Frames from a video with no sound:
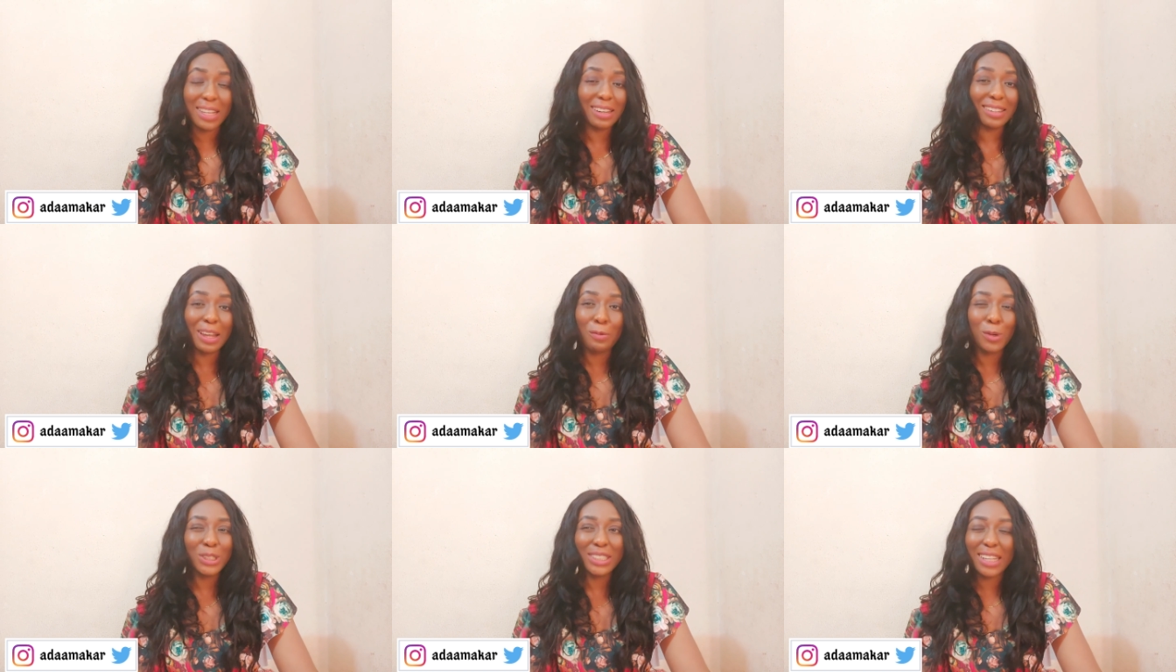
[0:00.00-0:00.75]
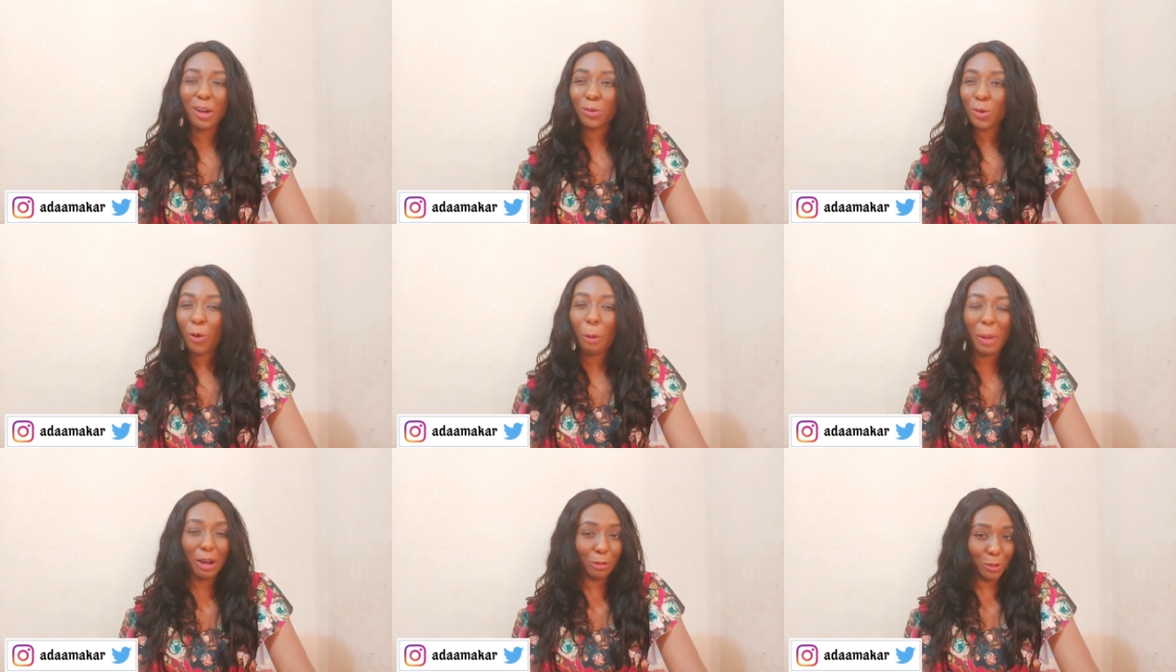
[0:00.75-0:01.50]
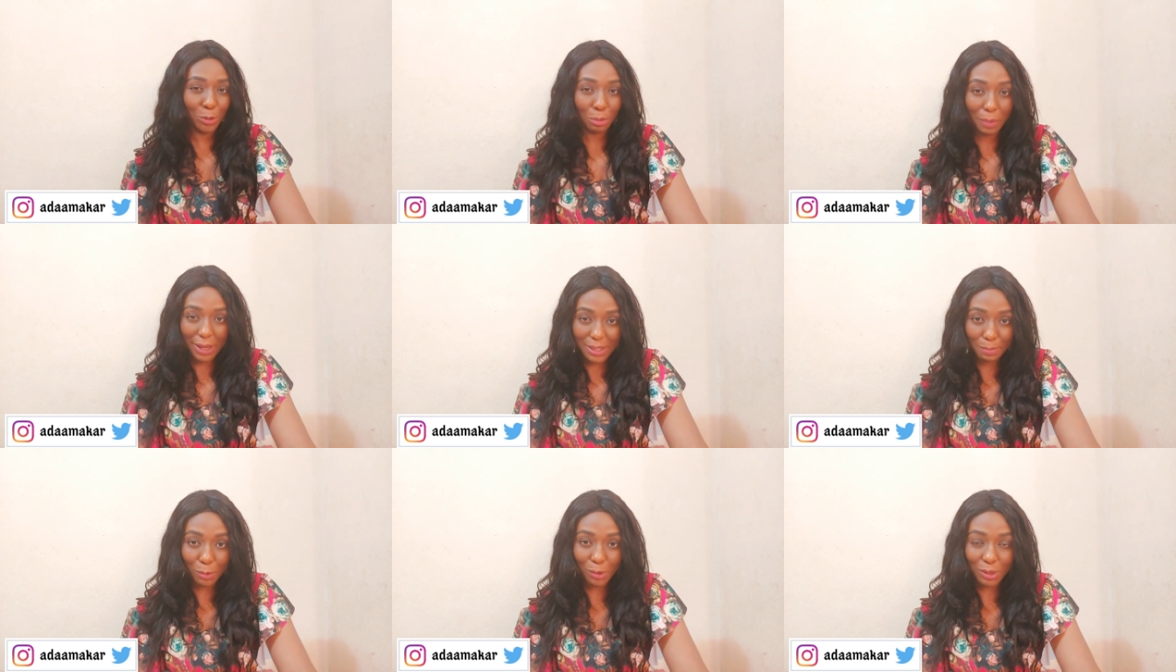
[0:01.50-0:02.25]
and then one day I will not come across your
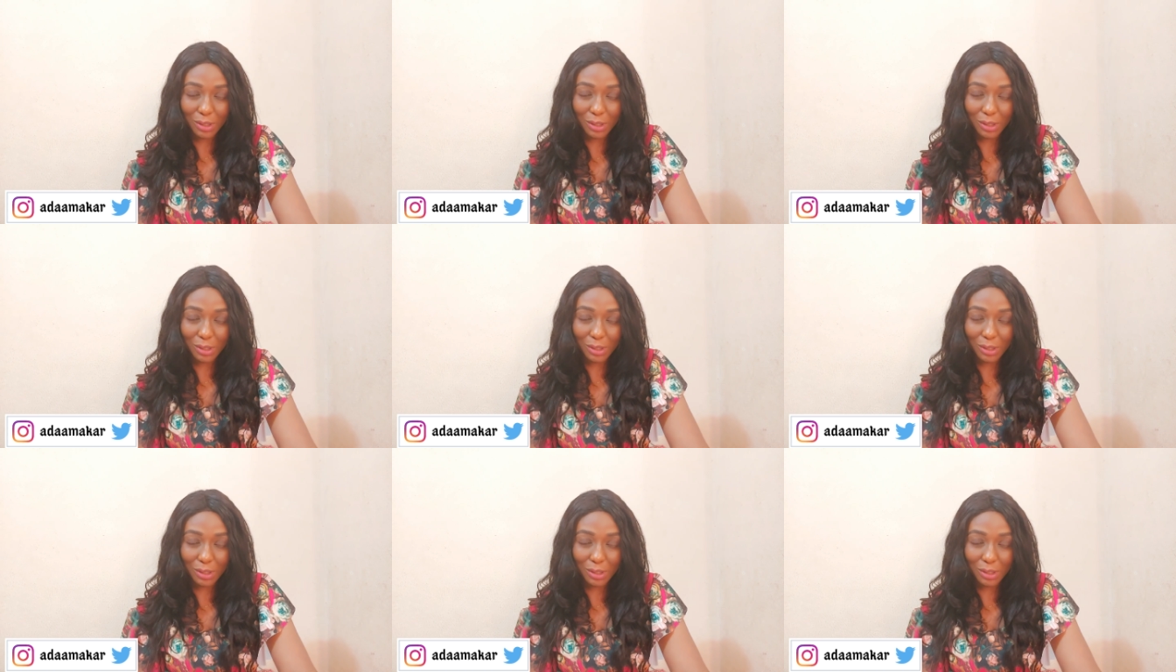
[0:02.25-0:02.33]
passport